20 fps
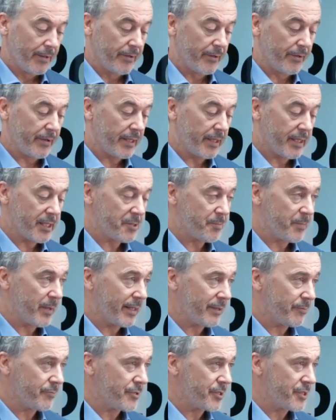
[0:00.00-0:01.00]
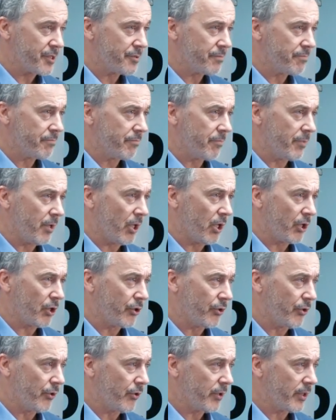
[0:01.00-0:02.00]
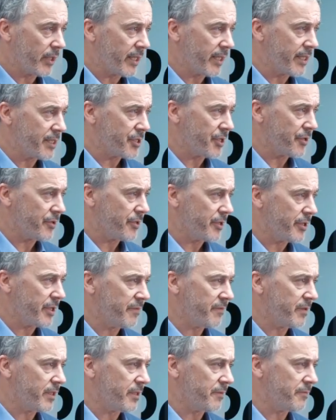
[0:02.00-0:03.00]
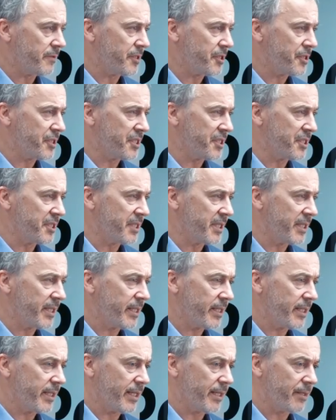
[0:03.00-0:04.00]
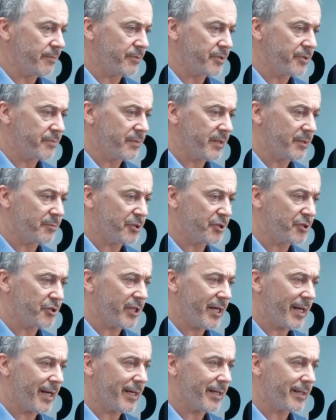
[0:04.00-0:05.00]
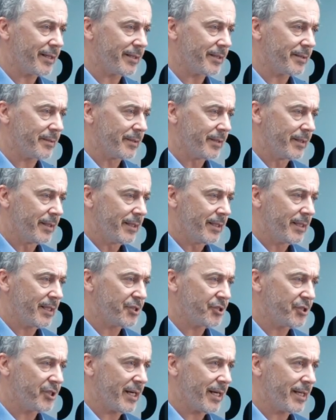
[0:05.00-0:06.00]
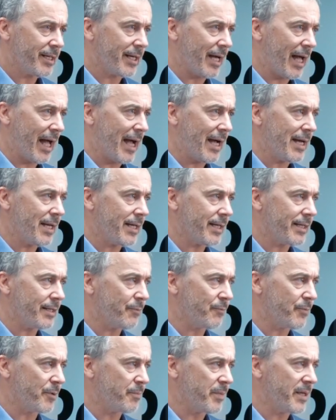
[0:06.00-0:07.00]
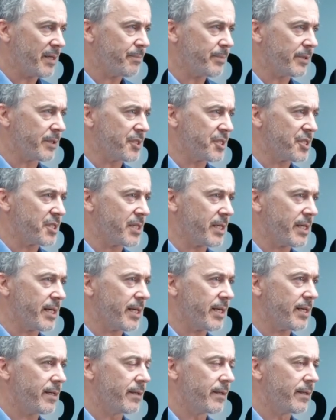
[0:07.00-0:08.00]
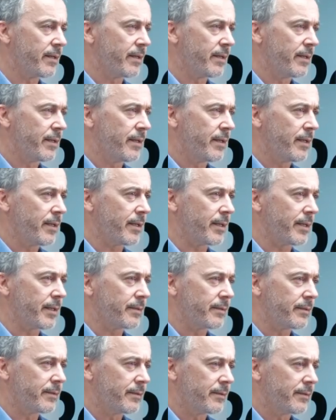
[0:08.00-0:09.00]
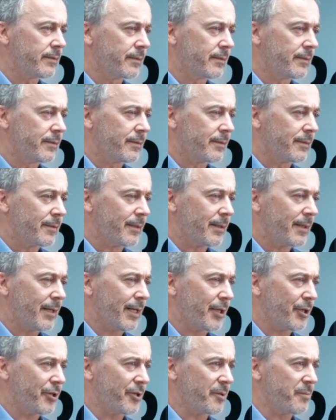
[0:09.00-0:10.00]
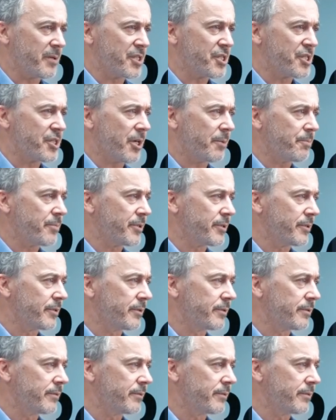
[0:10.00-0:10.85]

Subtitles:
The other aspect was Loch Gall, again, it's the 30th anniversary today, and it's trying to highlight where people say that it could have been stopped,